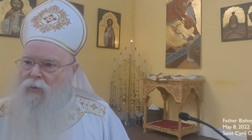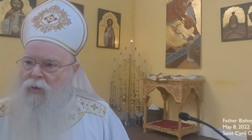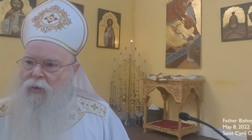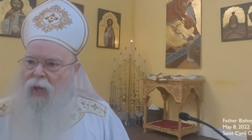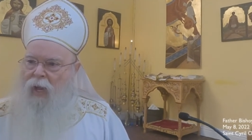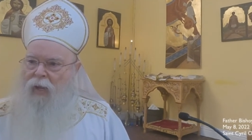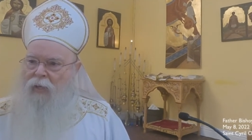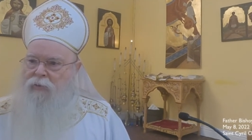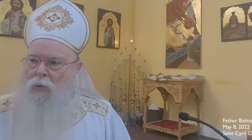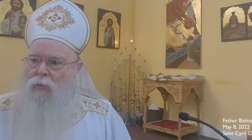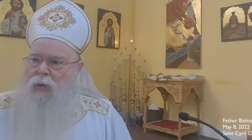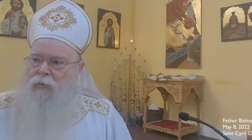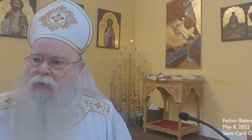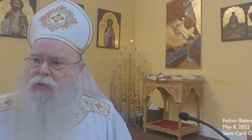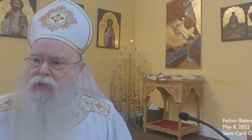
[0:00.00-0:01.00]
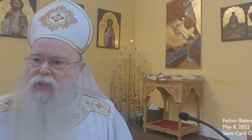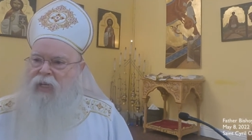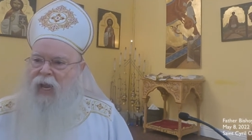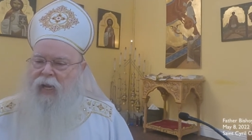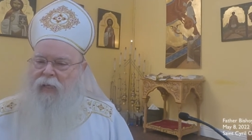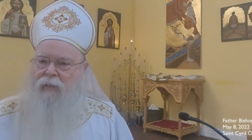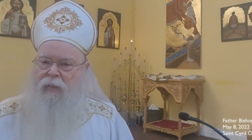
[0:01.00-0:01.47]
I, I don't
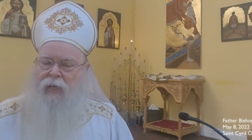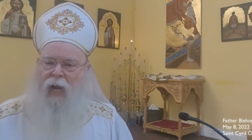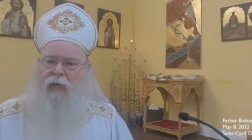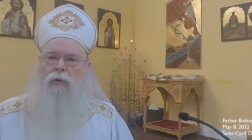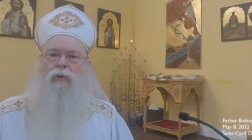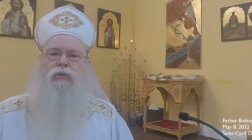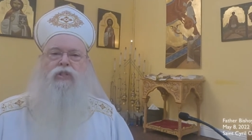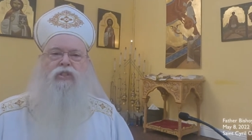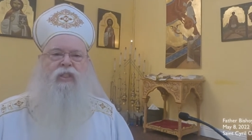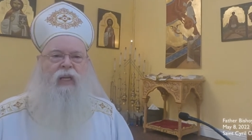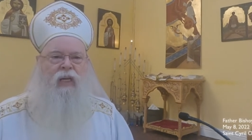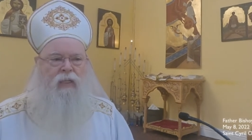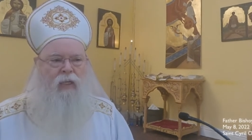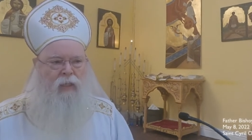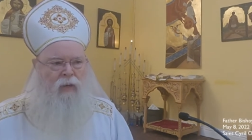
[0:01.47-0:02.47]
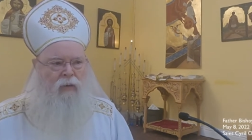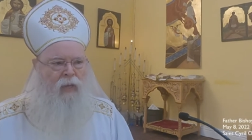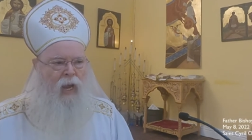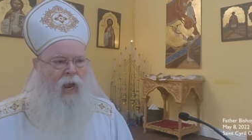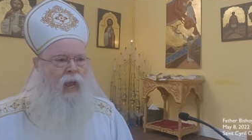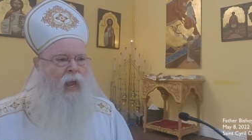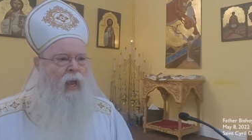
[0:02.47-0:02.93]
understand it. I don't see it
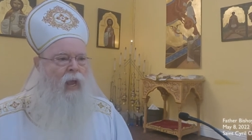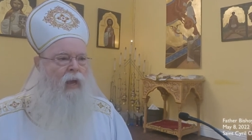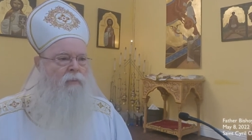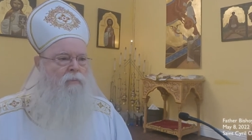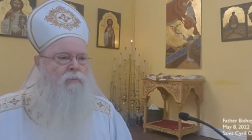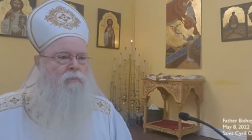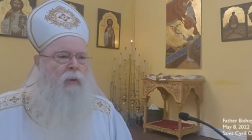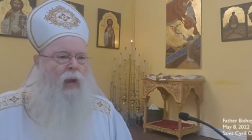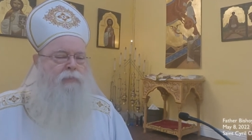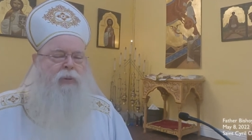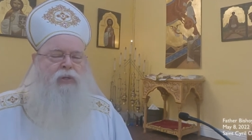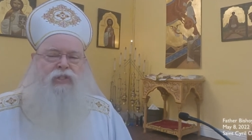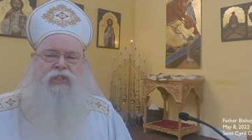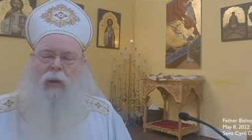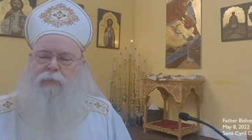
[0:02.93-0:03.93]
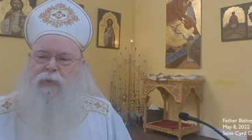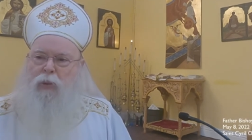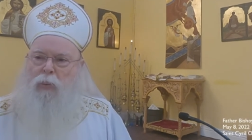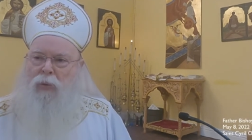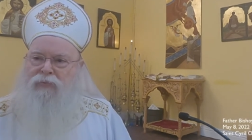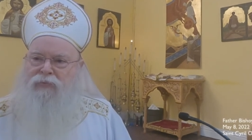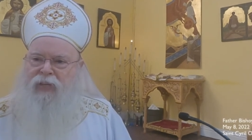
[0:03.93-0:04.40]
clearly. I, my
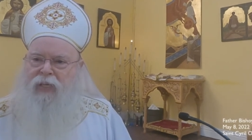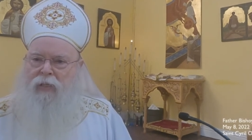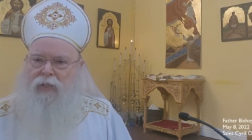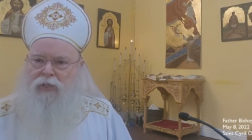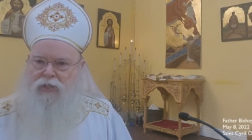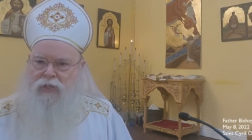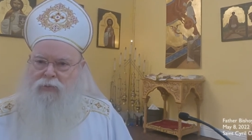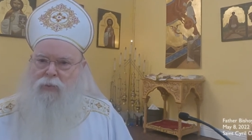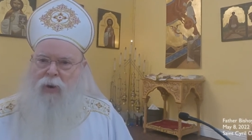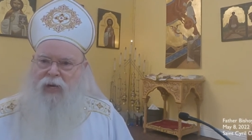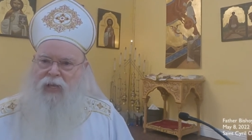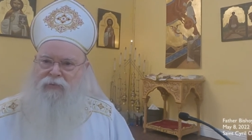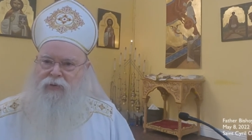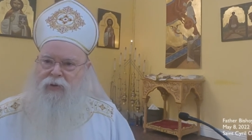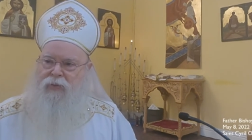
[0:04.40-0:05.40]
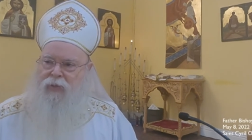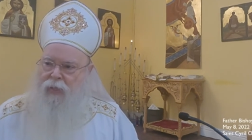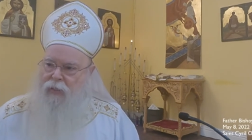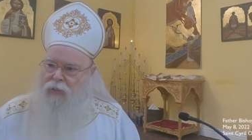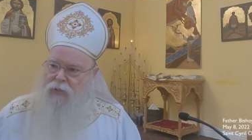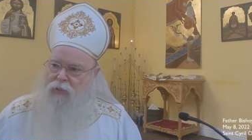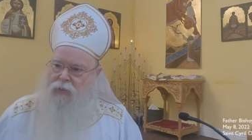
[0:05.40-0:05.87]
perceptual field isn't ready for
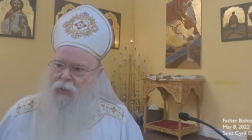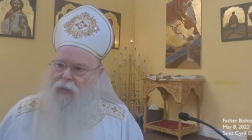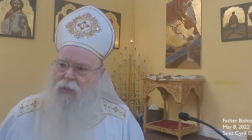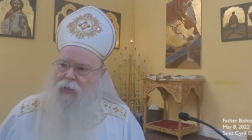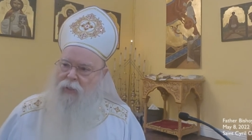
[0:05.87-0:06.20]
this.